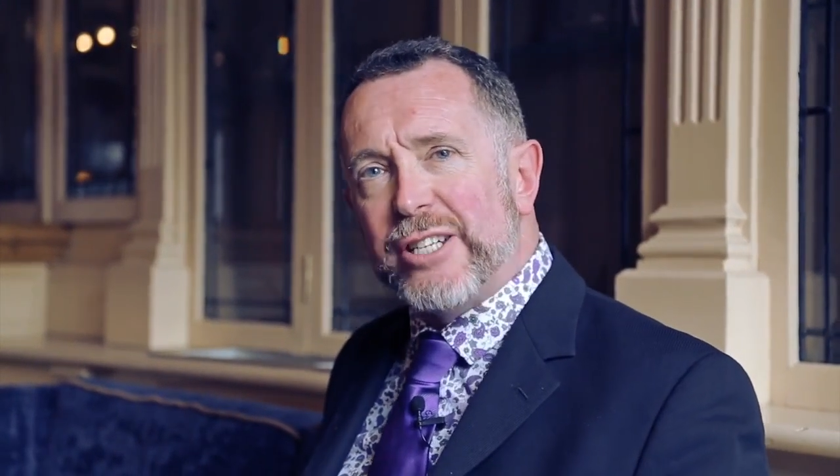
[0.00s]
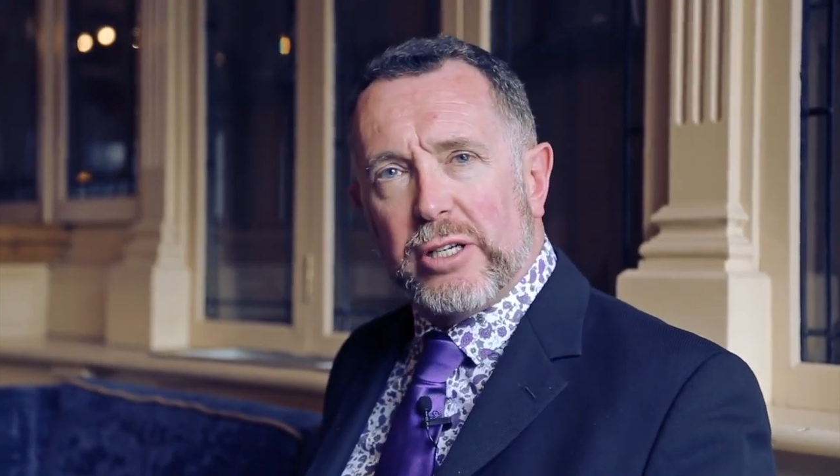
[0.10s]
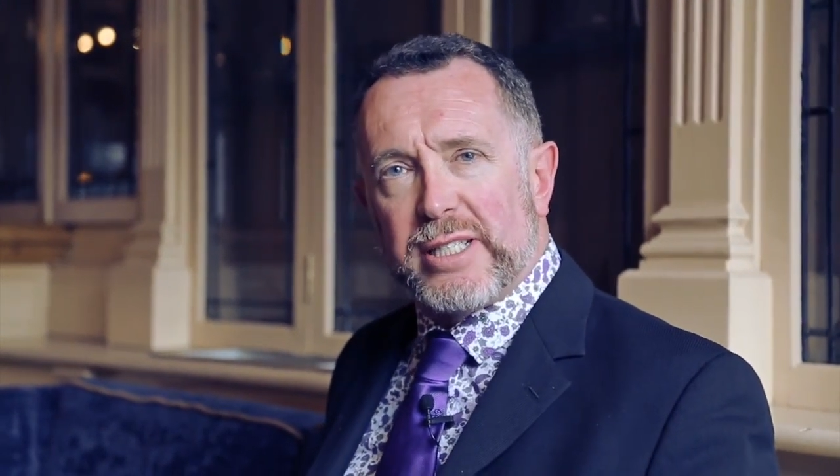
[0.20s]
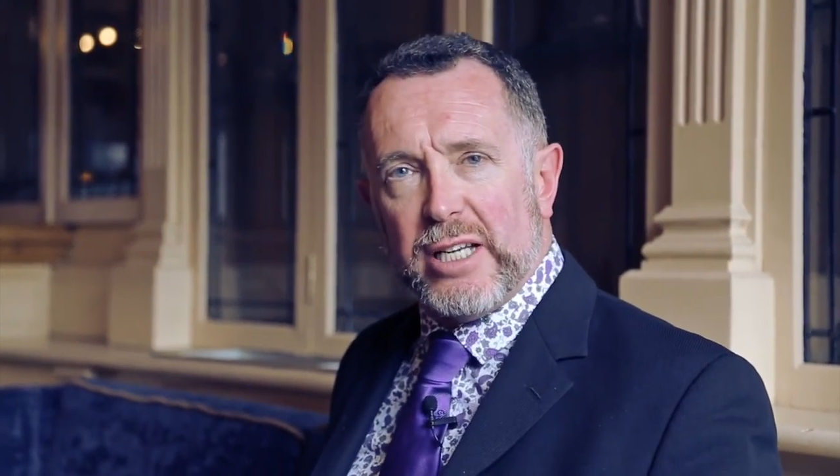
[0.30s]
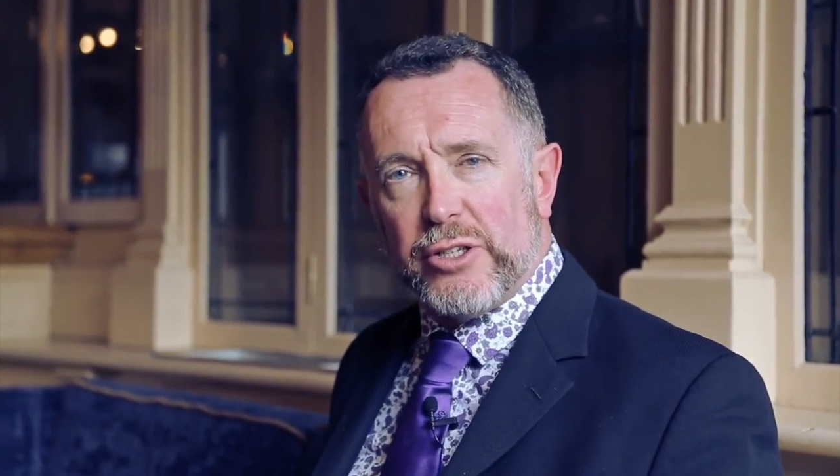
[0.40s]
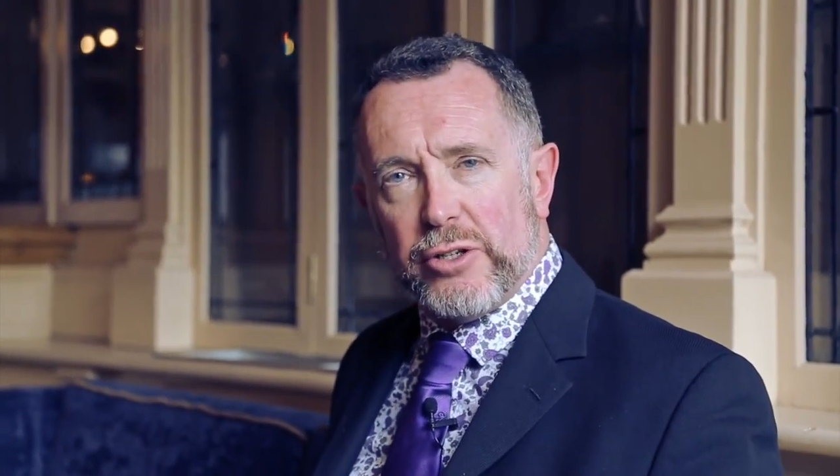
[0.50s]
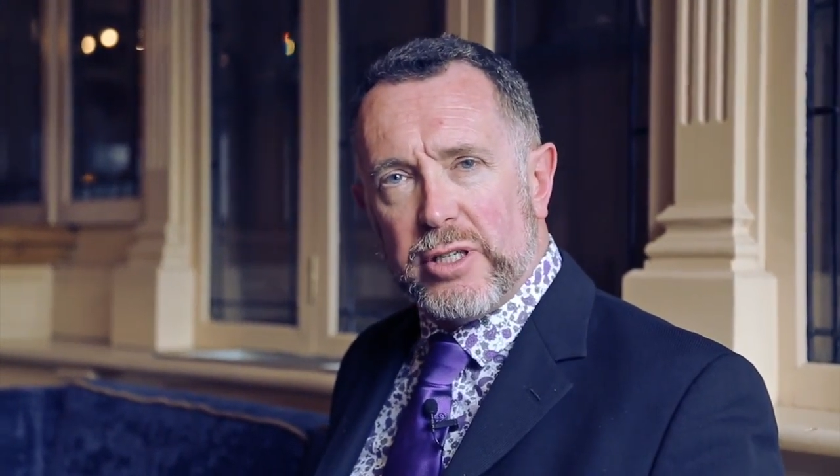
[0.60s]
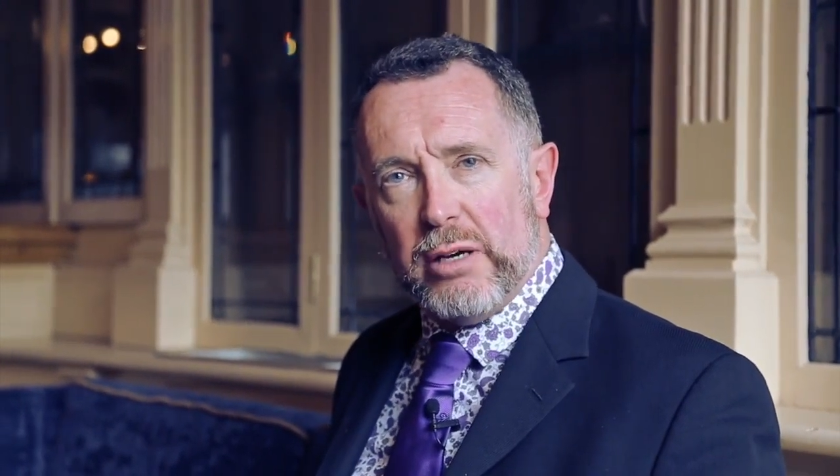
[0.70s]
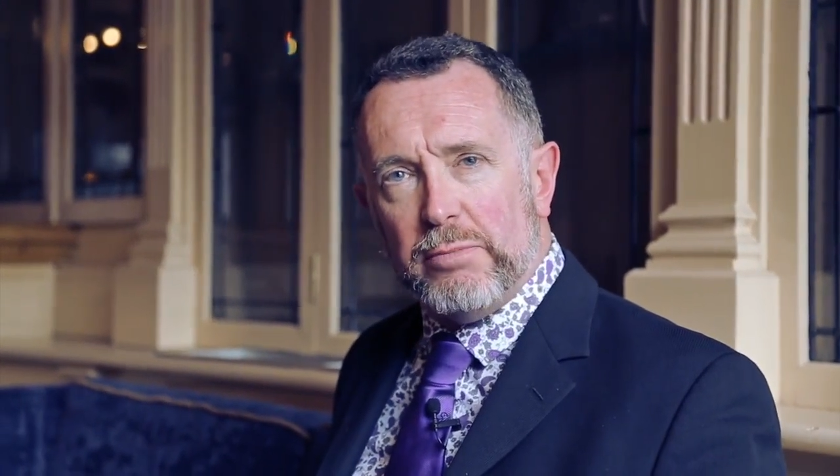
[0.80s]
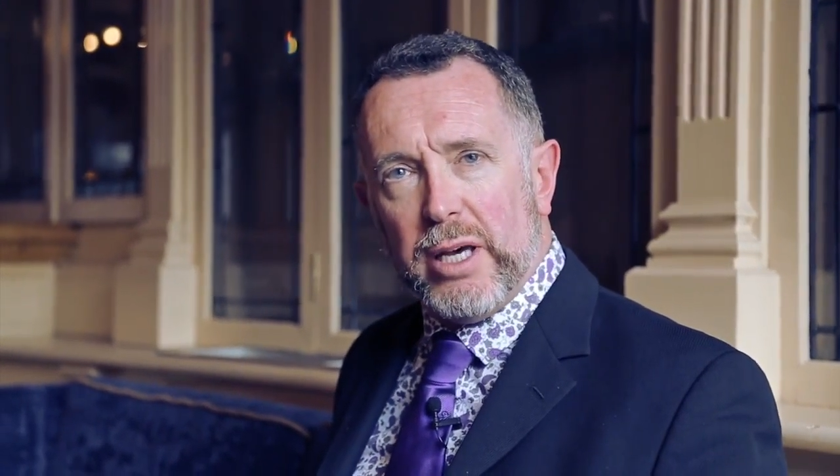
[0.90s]

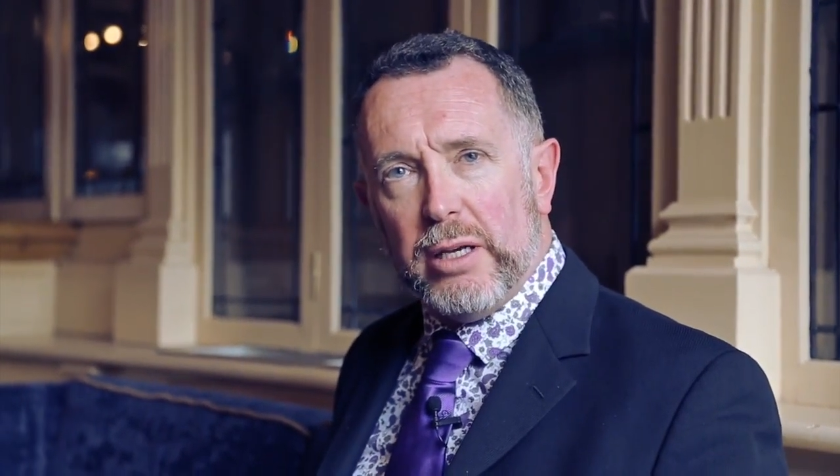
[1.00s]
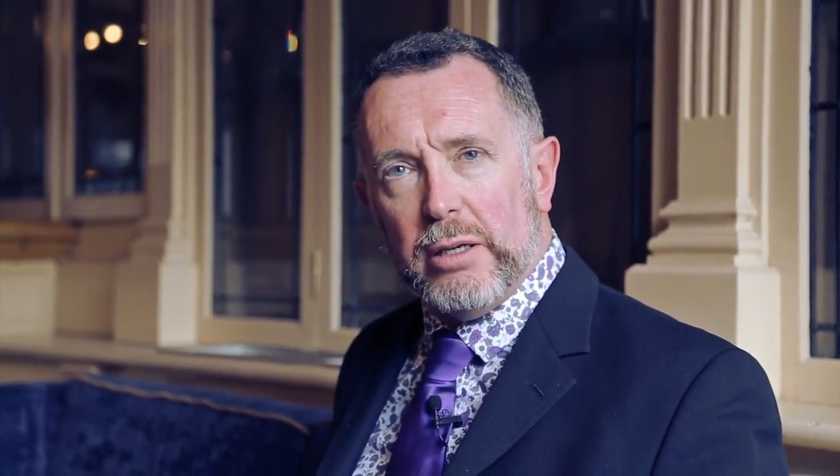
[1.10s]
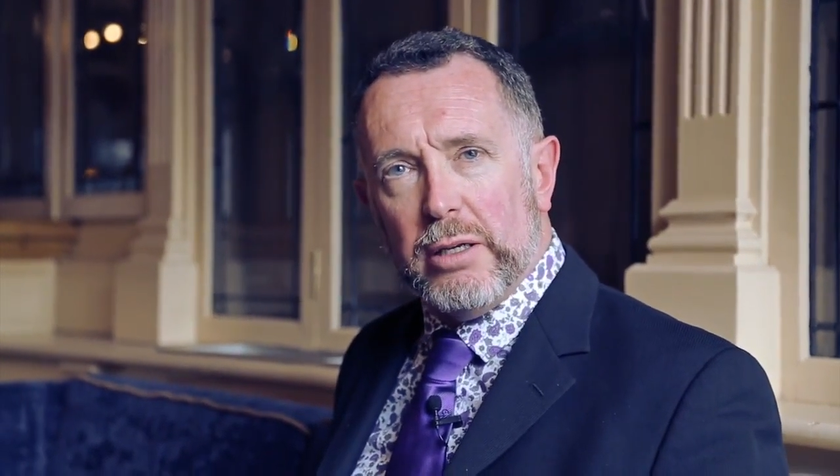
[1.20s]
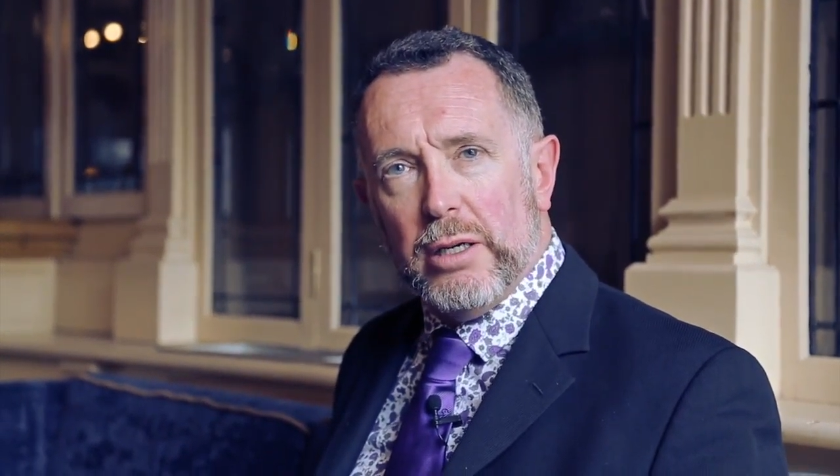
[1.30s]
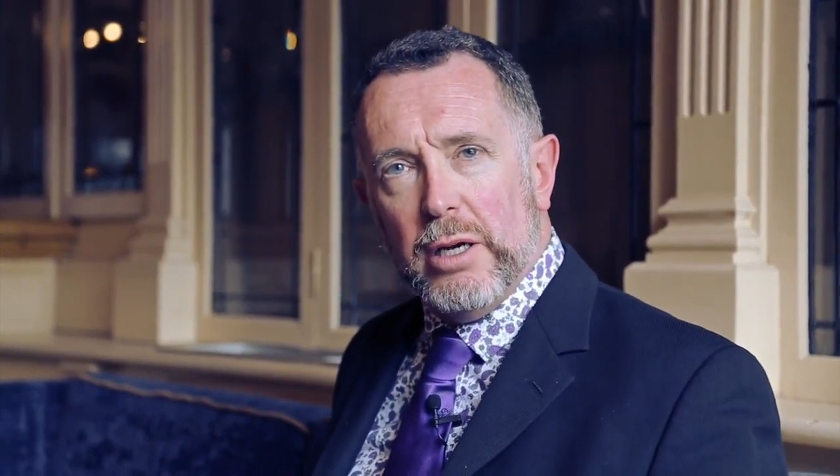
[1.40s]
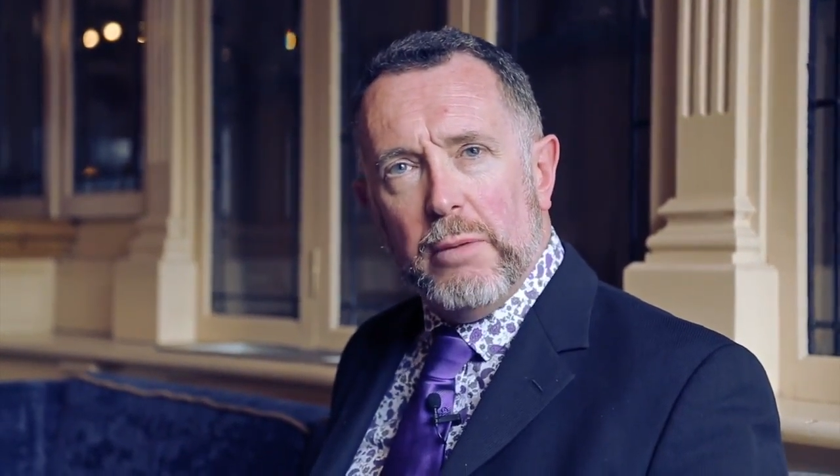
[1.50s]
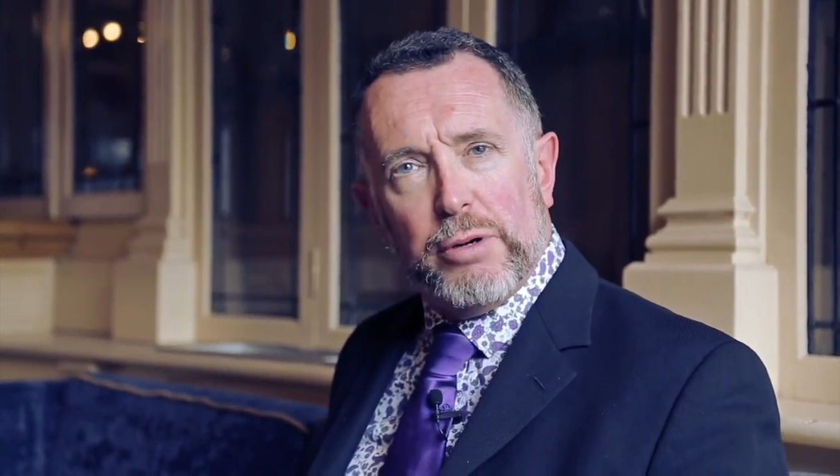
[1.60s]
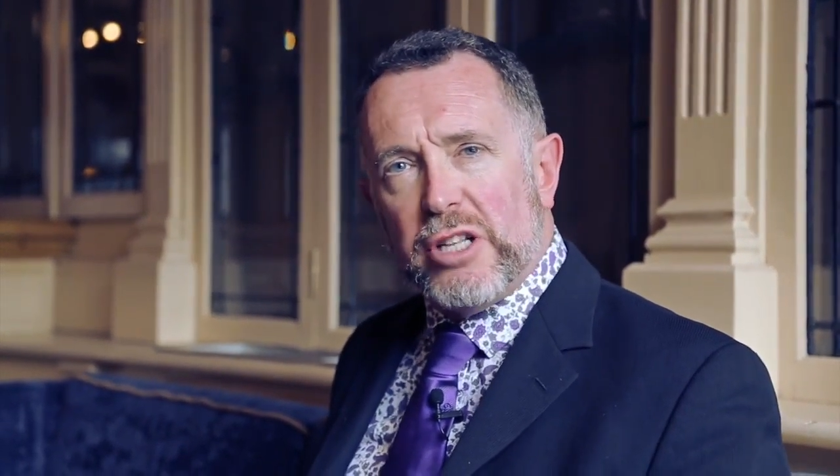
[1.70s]
adult-centred campaign,